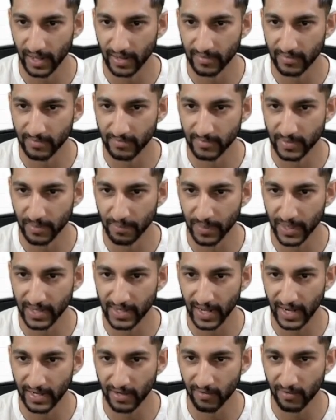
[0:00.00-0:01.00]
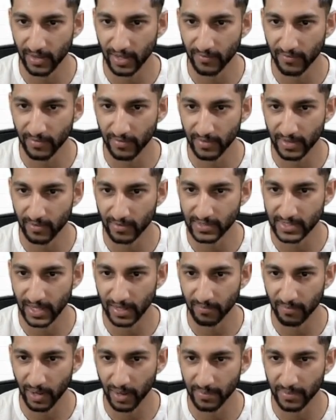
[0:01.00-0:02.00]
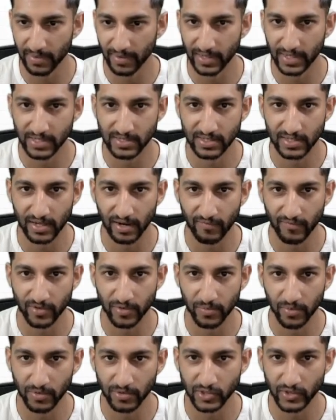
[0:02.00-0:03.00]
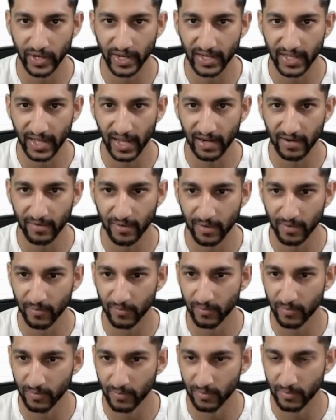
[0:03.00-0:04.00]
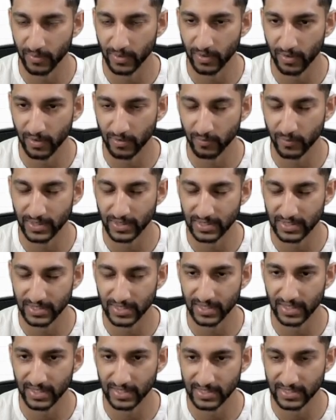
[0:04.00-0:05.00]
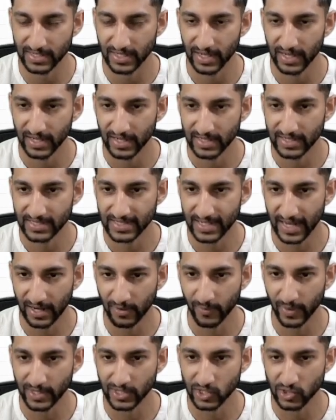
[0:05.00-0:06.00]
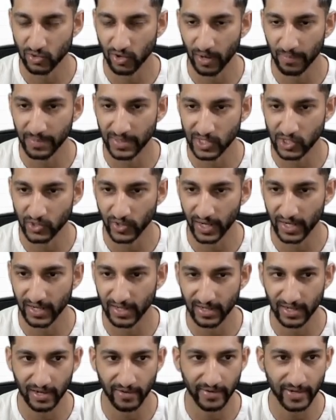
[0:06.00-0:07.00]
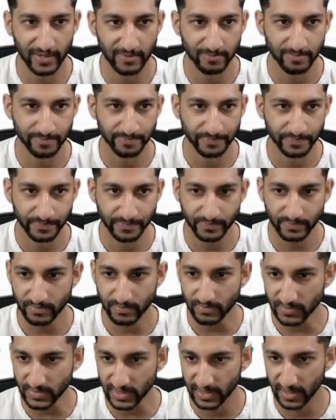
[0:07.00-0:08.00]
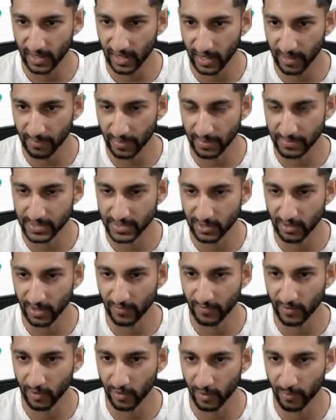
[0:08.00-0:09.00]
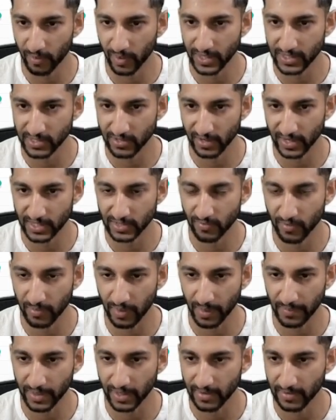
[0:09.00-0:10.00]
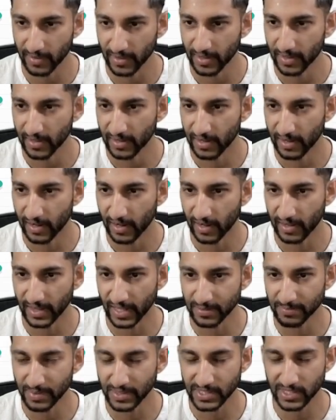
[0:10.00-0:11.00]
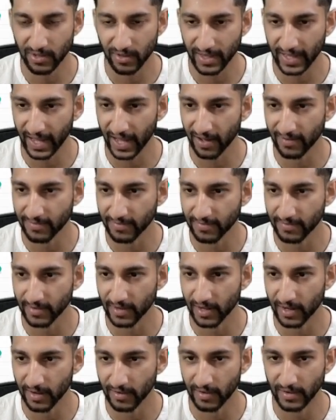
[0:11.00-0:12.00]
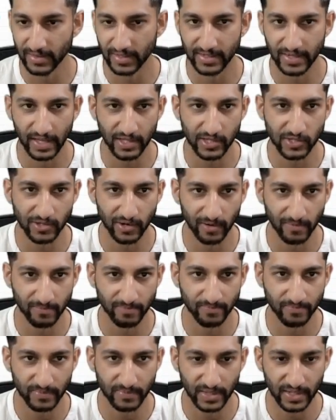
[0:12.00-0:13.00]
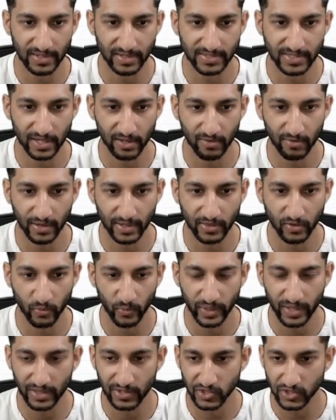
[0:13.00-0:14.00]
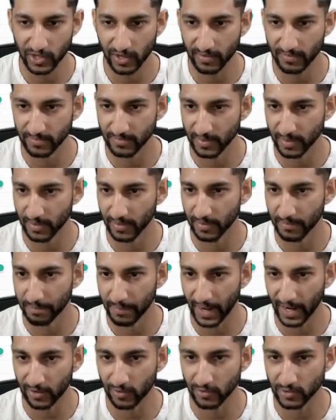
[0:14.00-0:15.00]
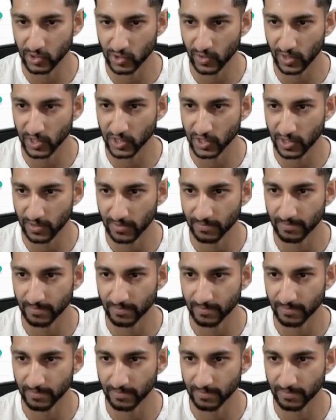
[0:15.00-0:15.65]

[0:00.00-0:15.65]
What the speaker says: mid $90 level, it looks like Baba is comfortable trading at, and we see this sideways choppy trading near it. But I'm still looking for lower price targets for Baba. That's basically all I have on the daily chart. Let's take a look at the weekly chart, the macro structure.